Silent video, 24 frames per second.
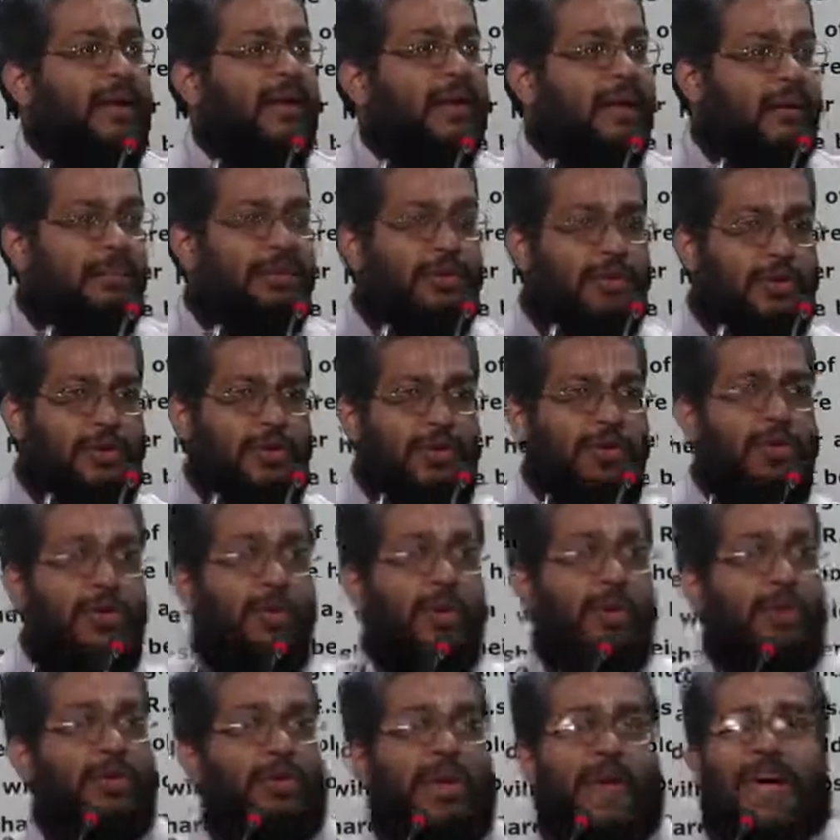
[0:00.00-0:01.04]
Number 2,
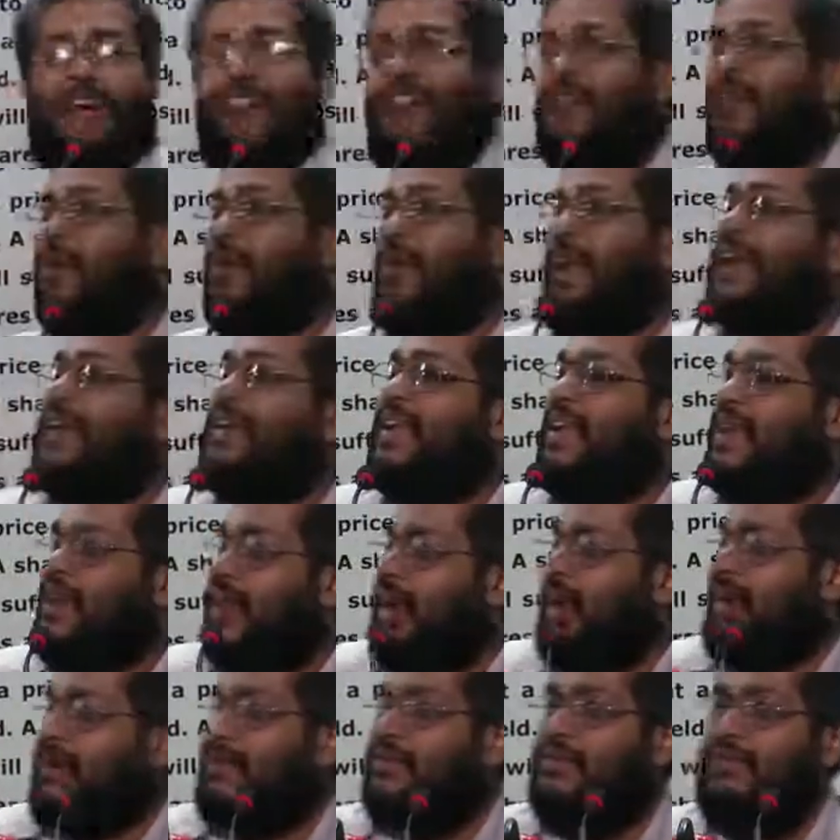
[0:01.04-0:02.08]
you are having one right or
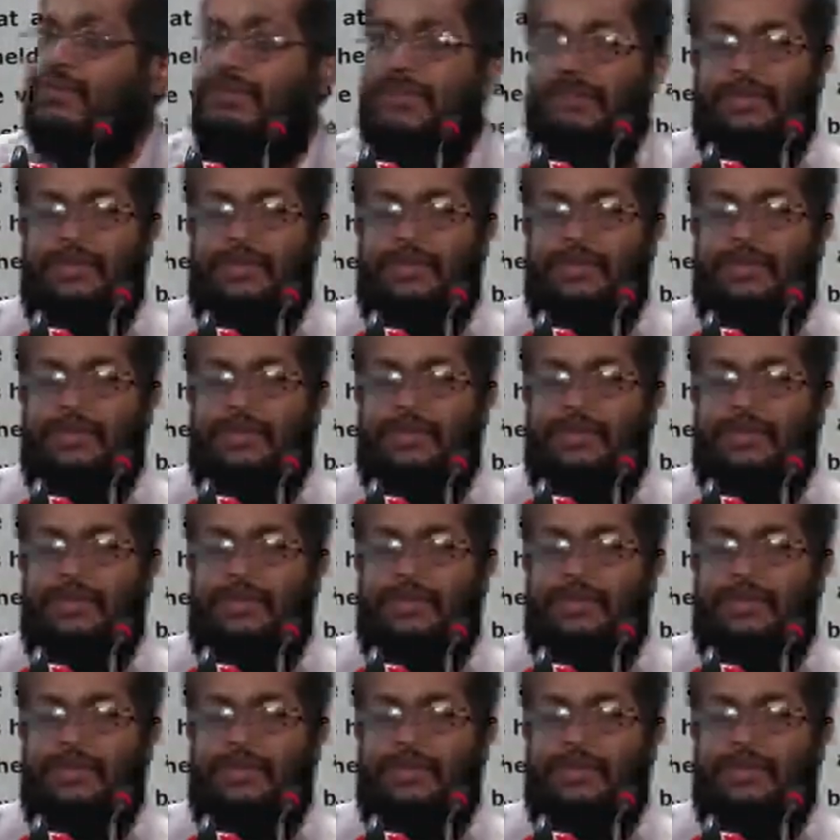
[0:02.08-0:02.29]
not?